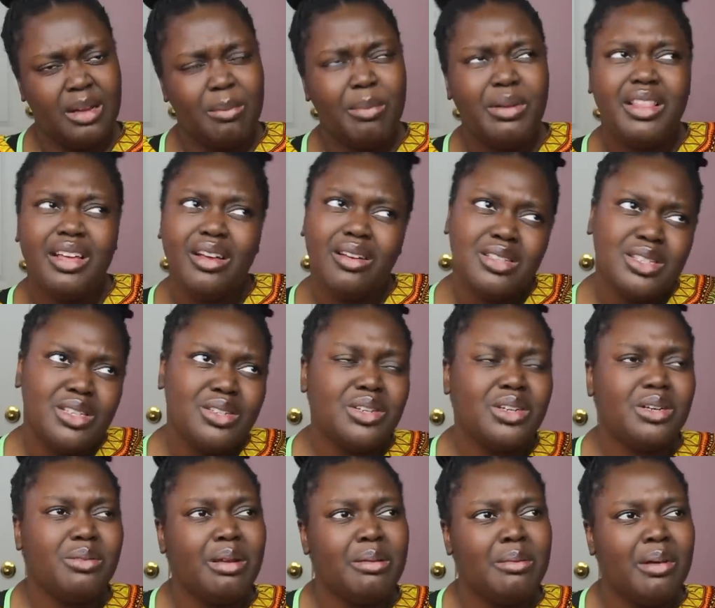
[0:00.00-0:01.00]
But they also
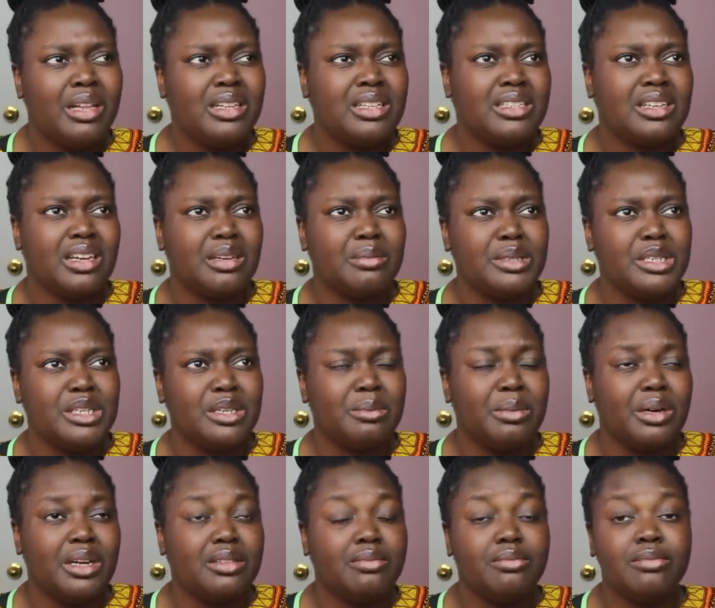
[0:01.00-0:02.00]
took away Molly's game too,
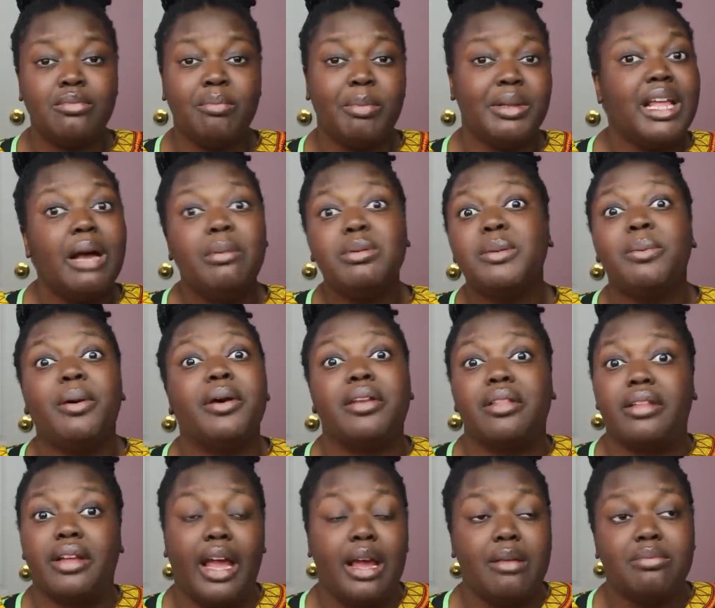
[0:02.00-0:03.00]
but that was a part
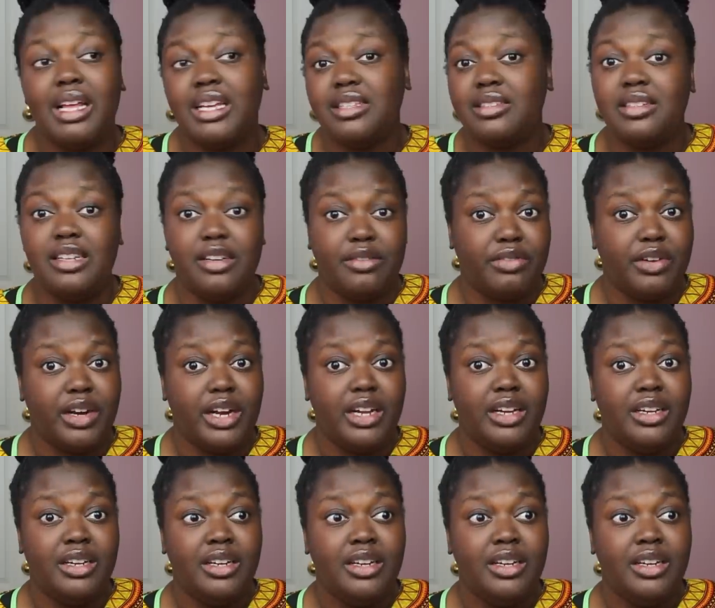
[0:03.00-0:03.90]
of the game. That's different.